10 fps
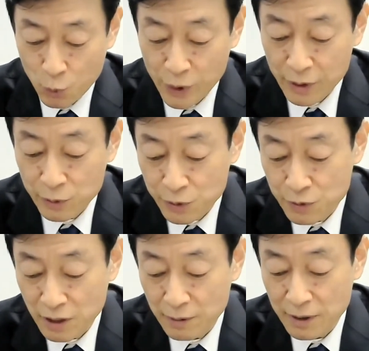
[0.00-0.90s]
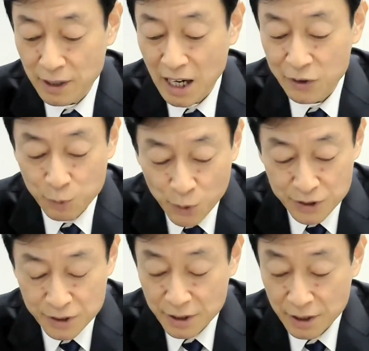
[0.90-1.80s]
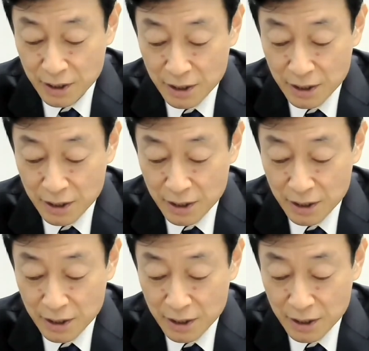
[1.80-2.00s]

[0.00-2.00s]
We'll do our utmost